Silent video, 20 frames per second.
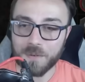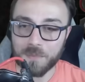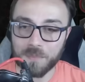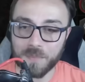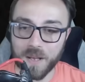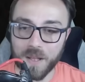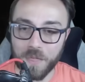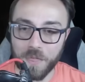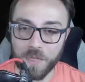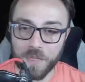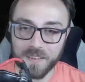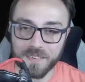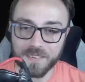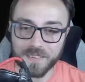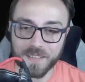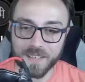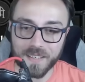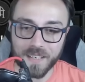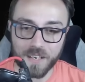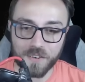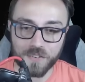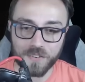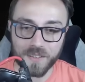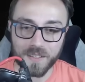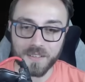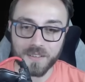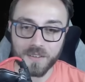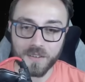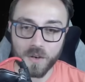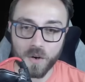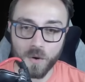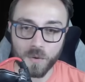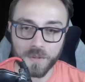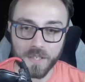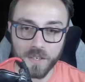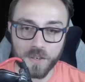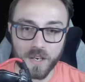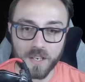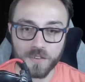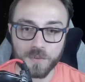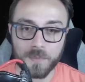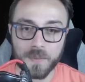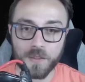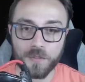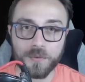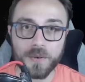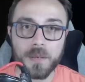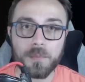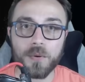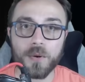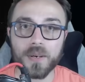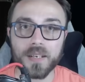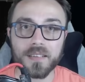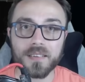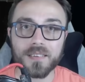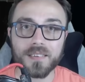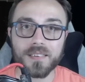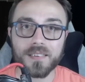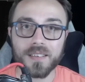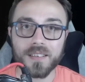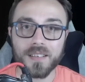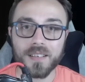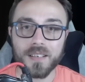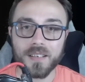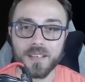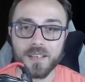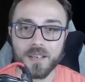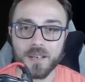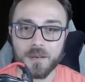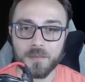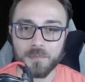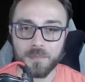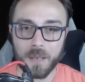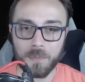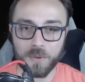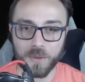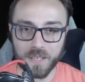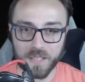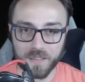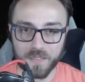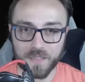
but this connection only costs me three points, by putting